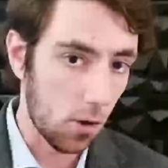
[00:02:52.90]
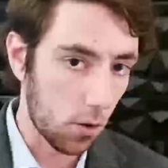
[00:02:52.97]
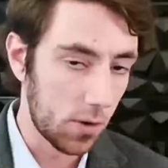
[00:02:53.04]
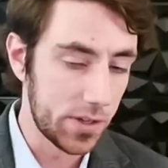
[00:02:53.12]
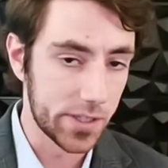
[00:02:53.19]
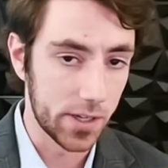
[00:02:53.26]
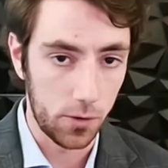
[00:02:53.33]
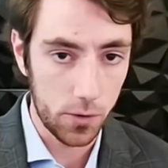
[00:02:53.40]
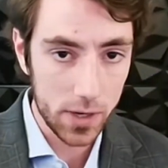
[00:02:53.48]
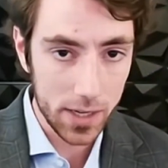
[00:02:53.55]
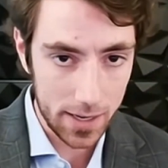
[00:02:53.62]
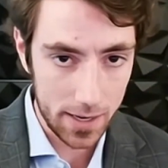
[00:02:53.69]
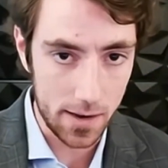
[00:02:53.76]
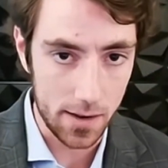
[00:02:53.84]
altcoins,
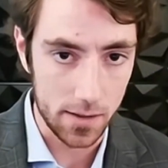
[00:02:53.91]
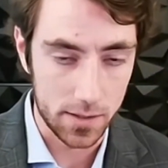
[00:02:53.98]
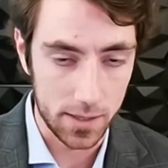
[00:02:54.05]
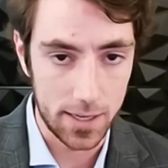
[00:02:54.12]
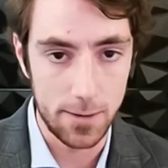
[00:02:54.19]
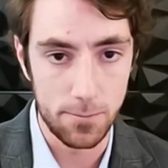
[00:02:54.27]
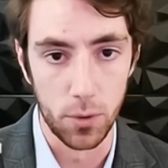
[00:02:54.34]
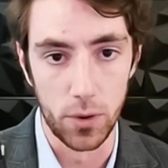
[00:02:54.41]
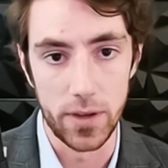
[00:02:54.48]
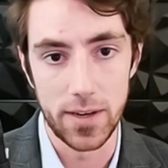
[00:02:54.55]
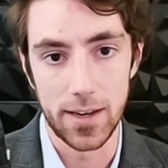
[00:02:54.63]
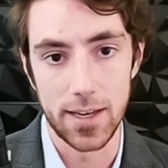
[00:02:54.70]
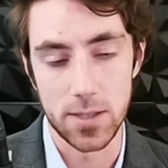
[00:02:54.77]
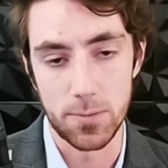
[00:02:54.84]
including ETH, to keep
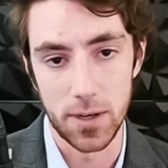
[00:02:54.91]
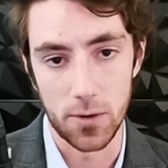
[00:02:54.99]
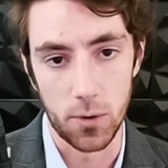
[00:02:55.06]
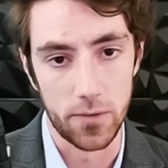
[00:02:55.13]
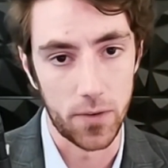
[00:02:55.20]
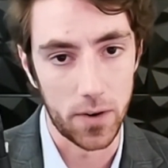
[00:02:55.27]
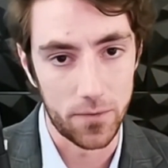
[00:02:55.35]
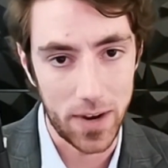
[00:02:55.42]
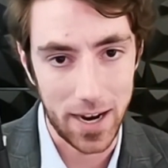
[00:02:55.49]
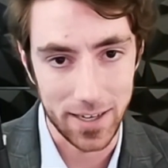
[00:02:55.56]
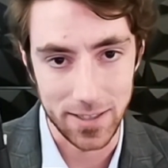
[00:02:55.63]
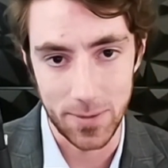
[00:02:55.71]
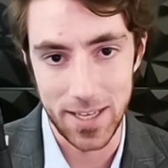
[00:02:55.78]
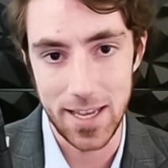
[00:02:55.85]
bleeding against Bitcoin. Fun
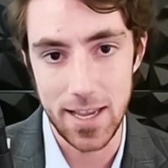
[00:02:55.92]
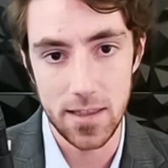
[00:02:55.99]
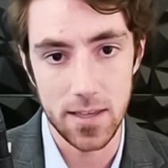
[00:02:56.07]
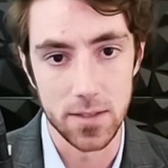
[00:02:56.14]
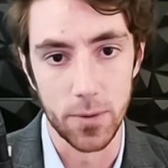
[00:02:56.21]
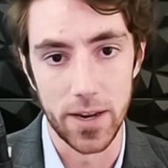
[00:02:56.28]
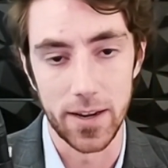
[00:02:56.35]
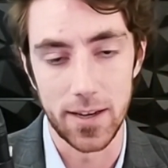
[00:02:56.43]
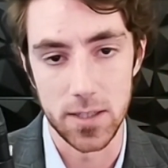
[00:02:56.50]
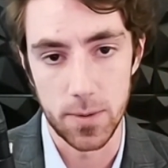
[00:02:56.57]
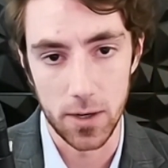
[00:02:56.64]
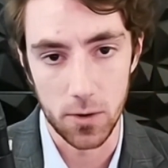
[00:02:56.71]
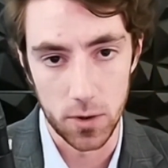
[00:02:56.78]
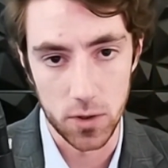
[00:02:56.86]
fact I mean, ETH has bled
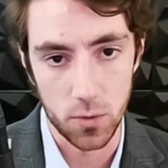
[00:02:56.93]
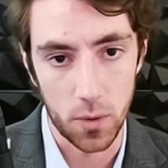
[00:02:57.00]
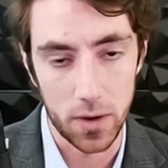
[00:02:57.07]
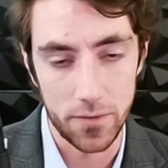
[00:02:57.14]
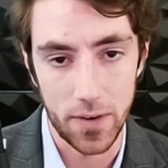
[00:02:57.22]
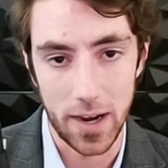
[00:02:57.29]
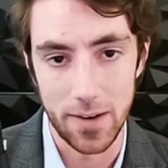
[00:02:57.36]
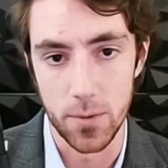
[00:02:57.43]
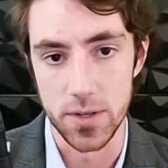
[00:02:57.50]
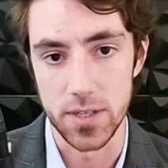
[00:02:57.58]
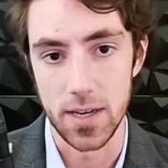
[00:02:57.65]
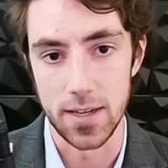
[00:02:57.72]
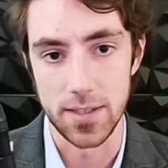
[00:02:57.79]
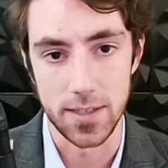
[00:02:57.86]
against Bitcoin
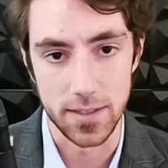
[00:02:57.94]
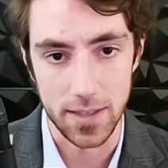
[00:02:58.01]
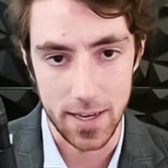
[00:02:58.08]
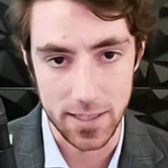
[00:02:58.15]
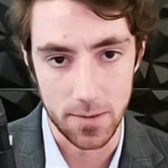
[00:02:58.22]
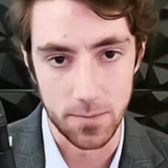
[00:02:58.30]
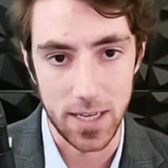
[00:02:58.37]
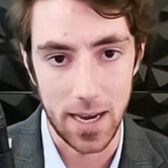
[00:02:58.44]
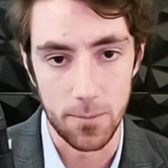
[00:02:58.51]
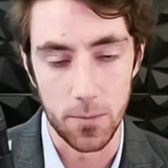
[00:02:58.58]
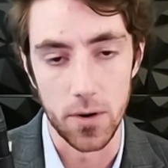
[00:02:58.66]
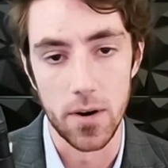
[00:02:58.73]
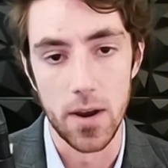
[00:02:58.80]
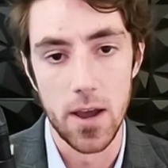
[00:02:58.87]
25% since last
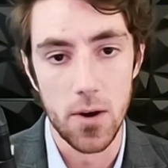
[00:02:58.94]
September.